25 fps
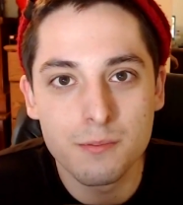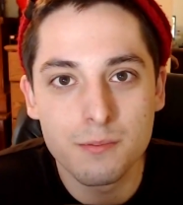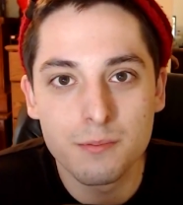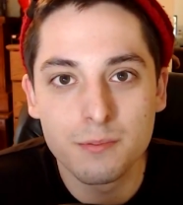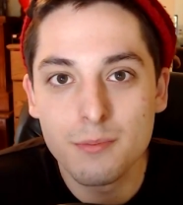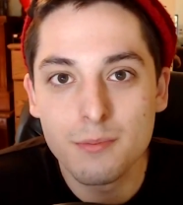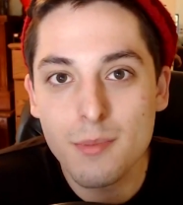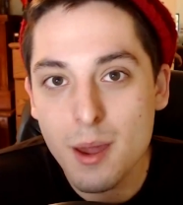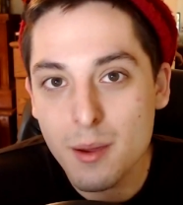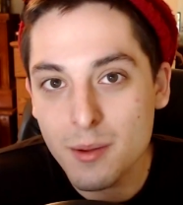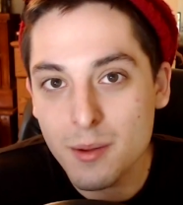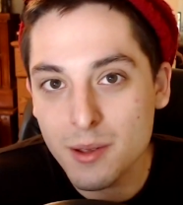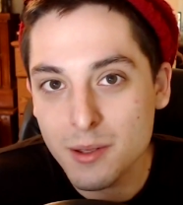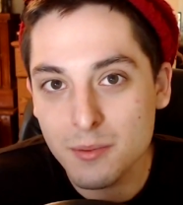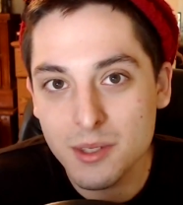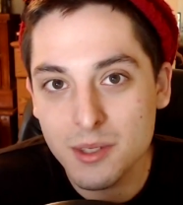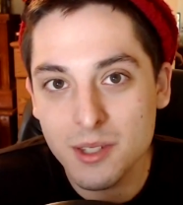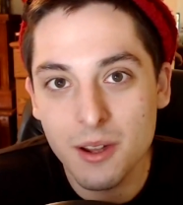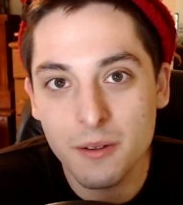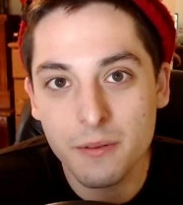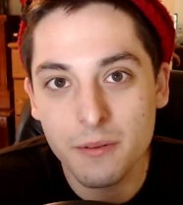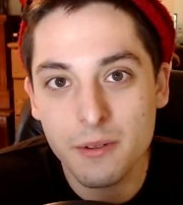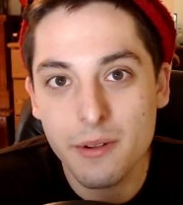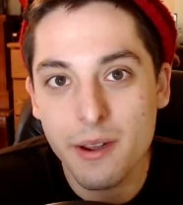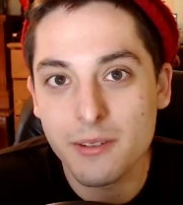maybe some
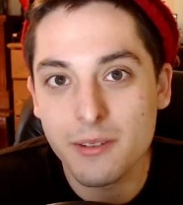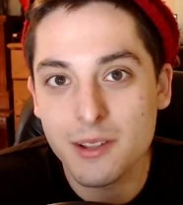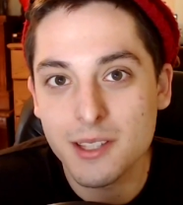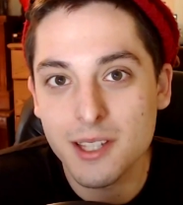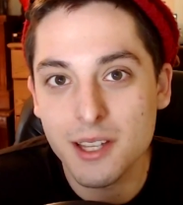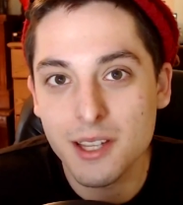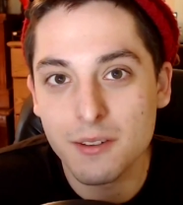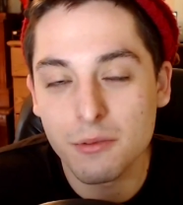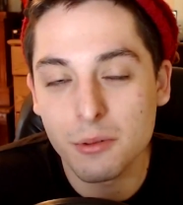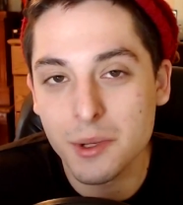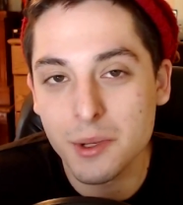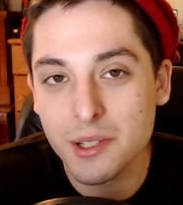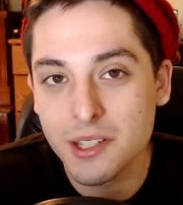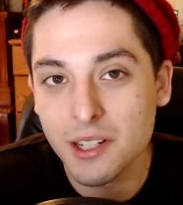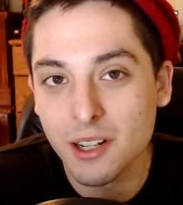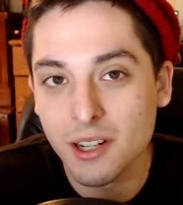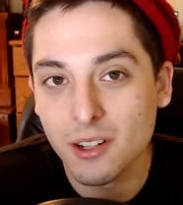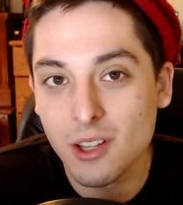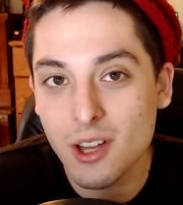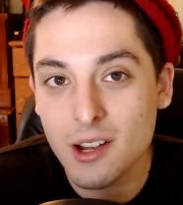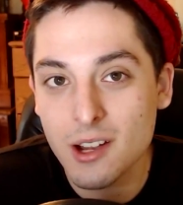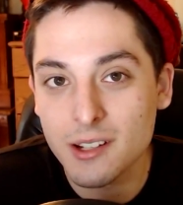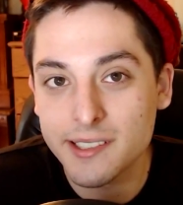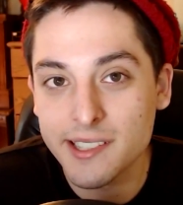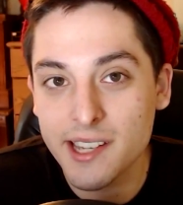stuff you haven't seen from us in a
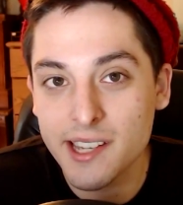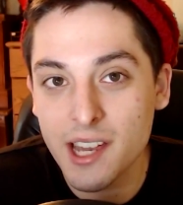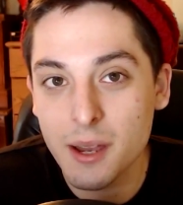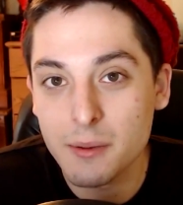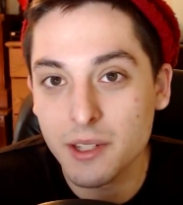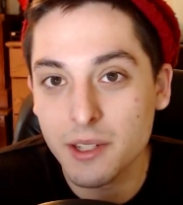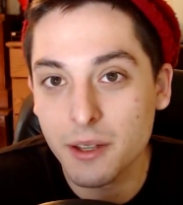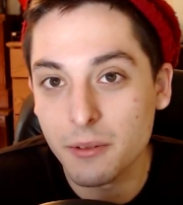long time,